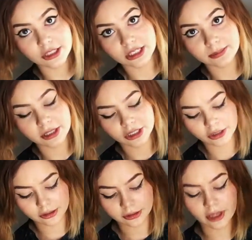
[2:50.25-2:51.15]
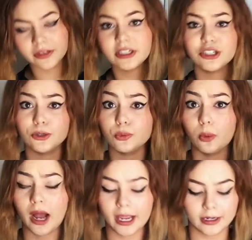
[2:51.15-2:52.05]
just to make sure it's nothing too
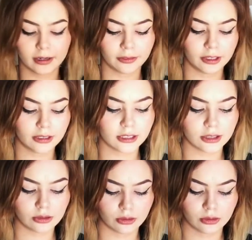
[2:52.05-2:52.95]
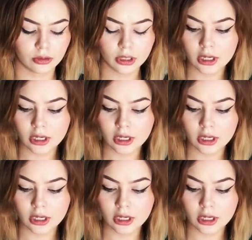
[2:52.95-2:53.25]
wide, nothing too